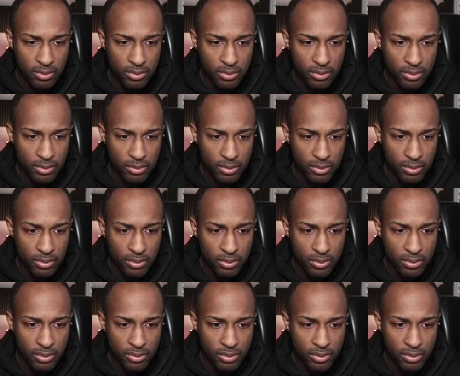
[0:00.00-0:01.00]

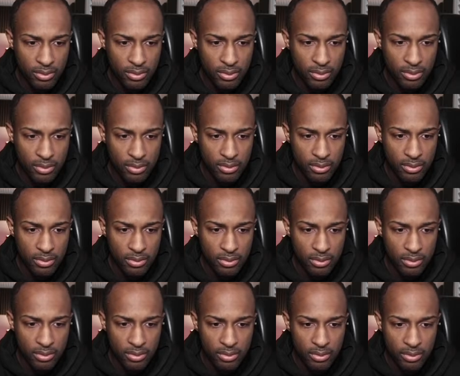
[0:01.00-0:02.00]

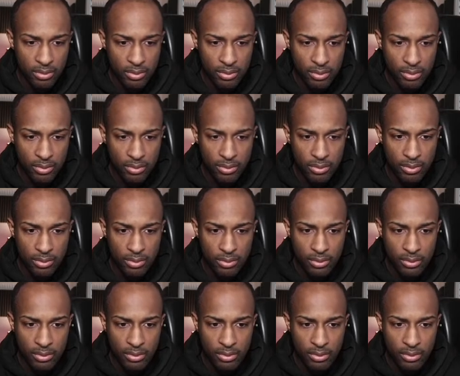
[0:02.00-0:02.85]
Nothing is said.